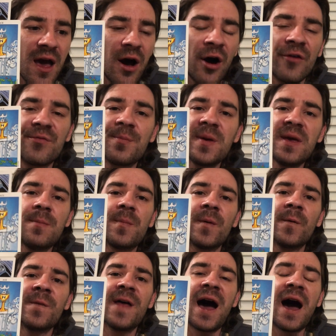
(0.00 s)
of
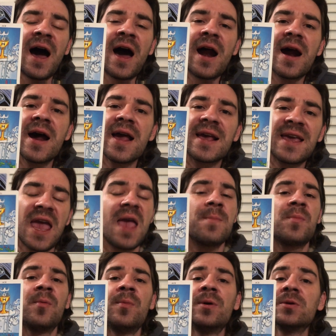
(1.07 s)
people that are
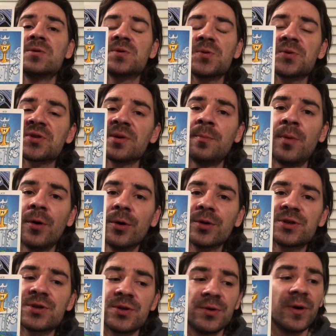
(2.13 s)
capable to
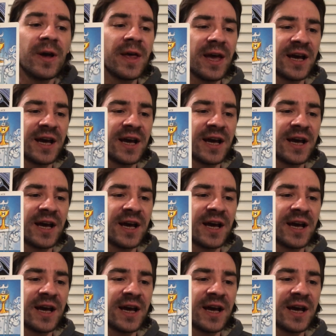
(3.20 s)
support you,